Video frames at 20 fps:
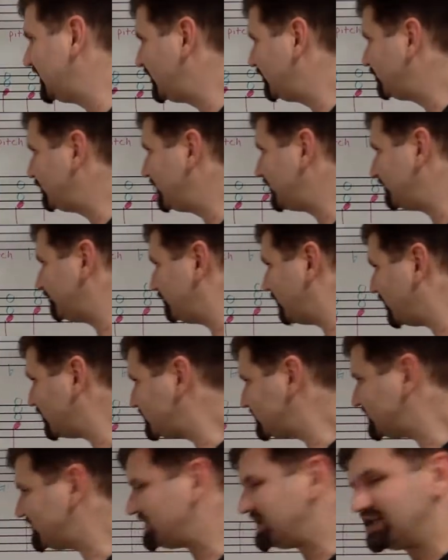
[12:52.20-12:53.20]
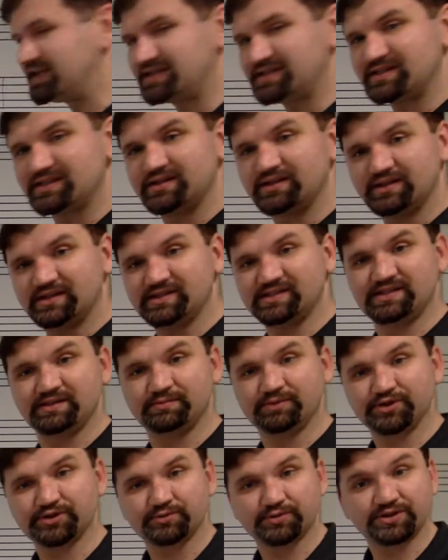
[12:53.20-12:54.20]
With most of these, the
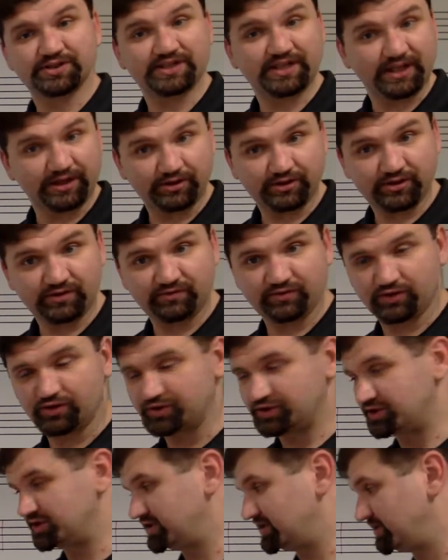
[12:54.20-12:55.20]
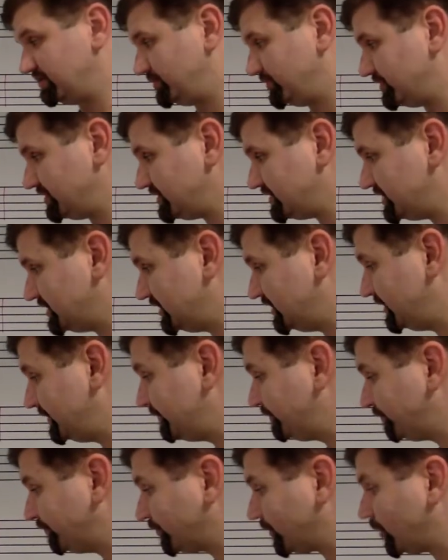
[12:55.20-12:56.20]
symbols were standard inversion symbols.
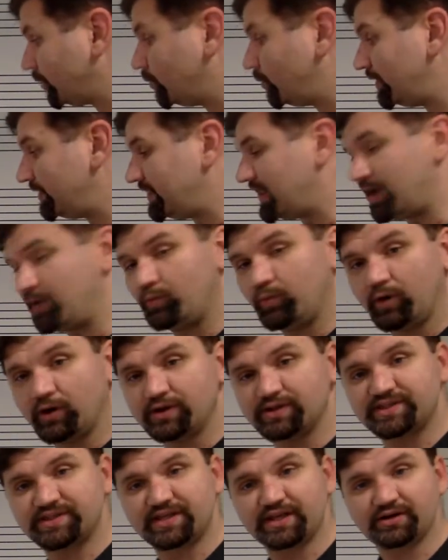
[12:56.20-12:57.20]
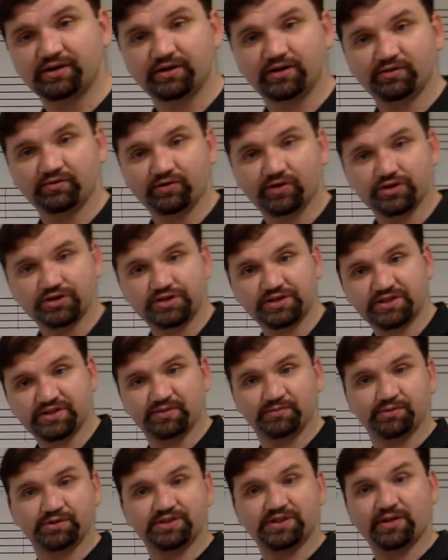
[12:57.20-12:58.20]
When they weren't standard inversion
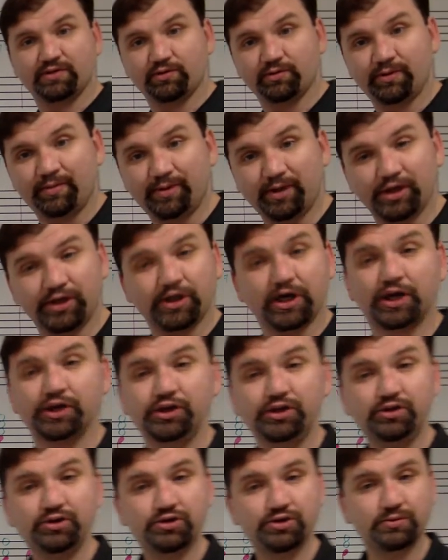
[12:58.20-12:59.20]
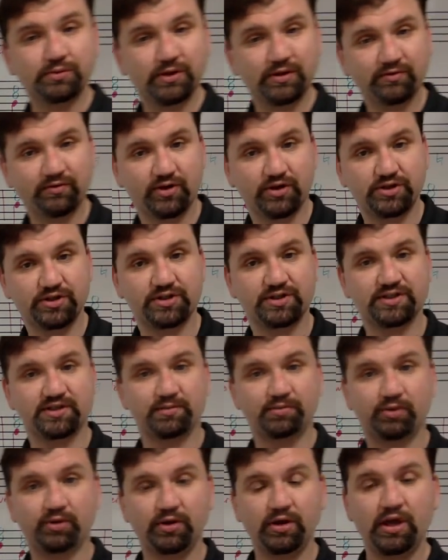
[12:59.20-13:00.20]
symbols, they were maybe an unusual inversion
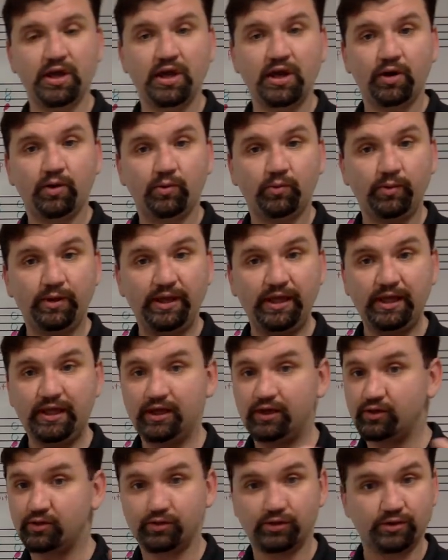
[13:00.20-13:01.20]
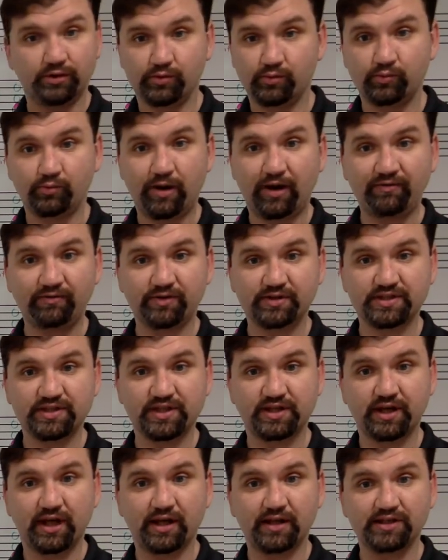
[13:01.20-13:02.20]
symbol, we could reference the
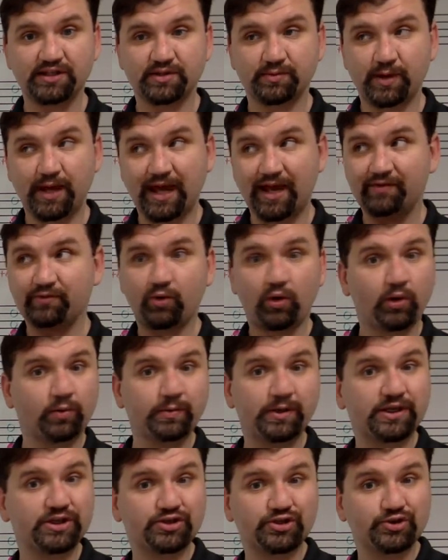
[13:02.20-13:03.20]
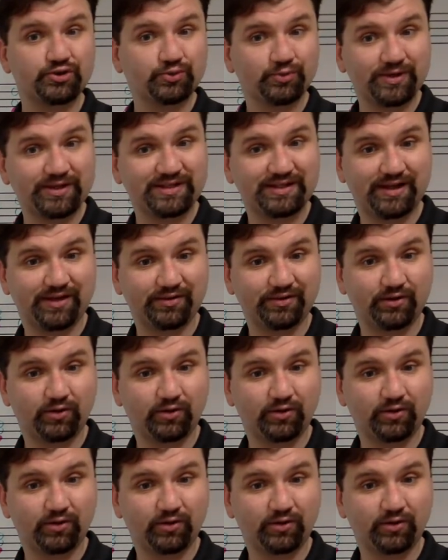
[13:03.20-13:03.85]
knowledge that we have, or we could just reason out the